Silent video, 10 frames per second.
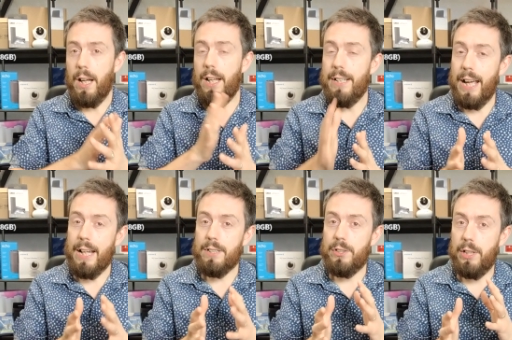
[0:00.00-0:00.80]
a N
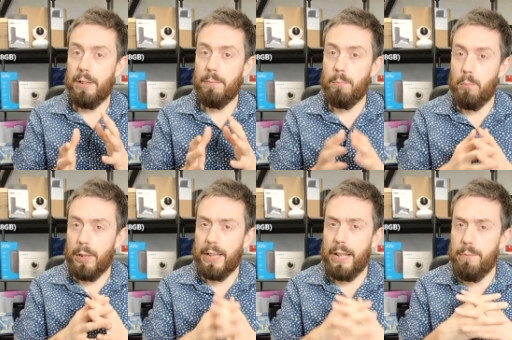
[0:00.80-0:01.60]
A S
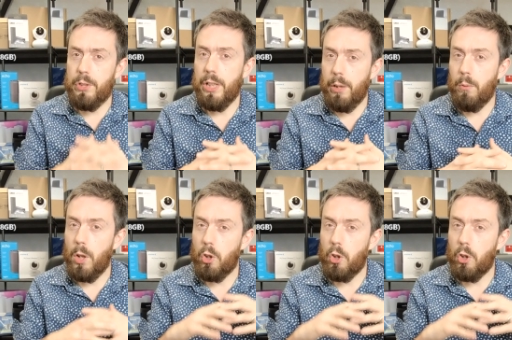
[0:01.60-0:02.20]
that gives you